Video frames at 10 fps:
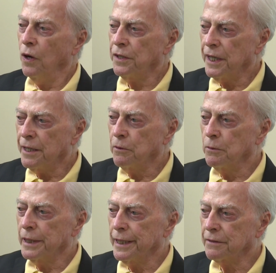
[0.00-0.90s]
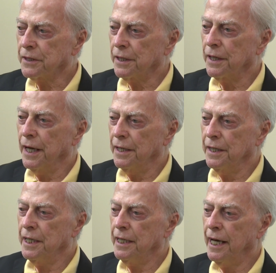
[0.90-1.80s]
One day we went out there
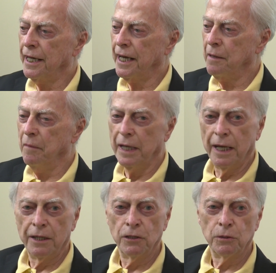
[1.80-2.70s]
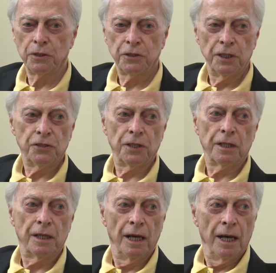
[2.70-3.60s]
and he had a man who was
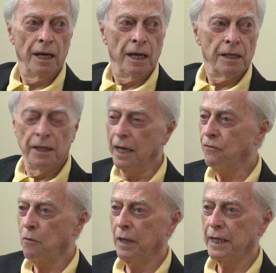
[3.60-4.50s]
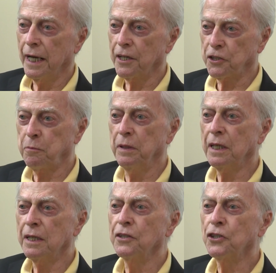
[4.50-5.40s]
teaching everybody how to
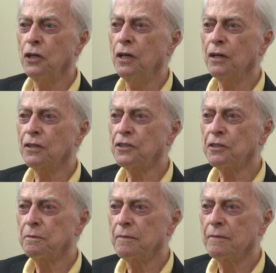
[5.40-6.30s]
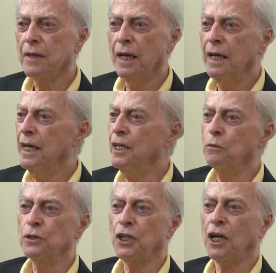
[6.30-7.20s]
speak in tongues. Yes and
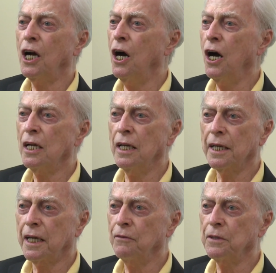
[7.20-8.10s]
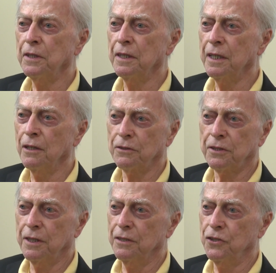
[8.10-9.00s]
it was a con like everything
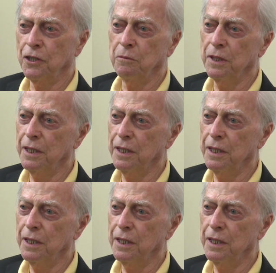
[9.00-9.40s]
else that Jim